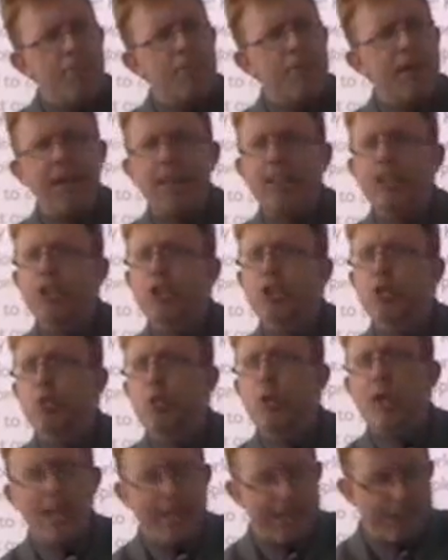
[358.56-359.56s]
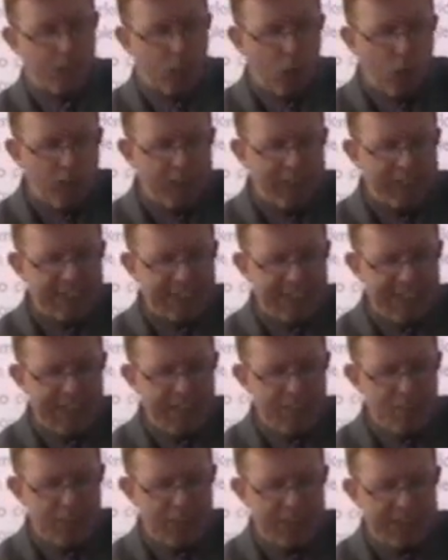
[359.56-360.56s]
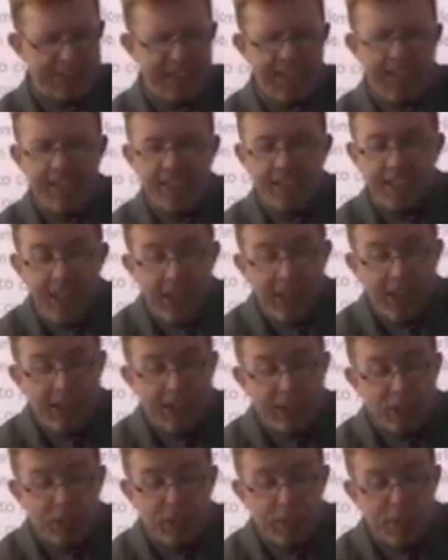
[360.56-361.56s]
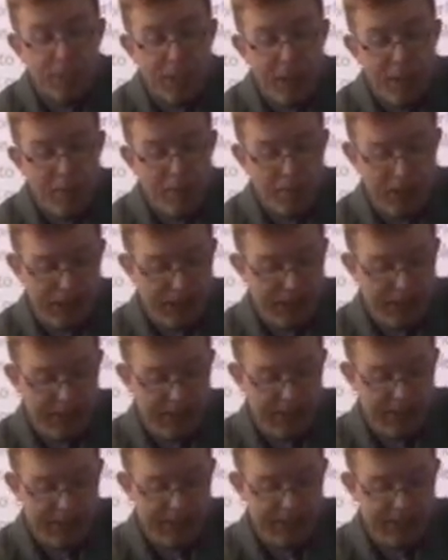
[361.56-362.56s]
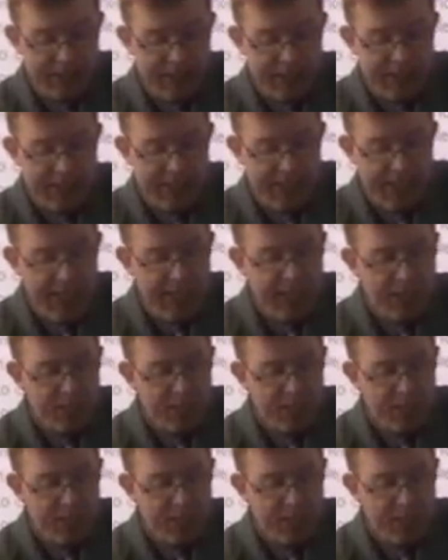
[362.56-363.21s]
and strength of his enemies, let us remember that they are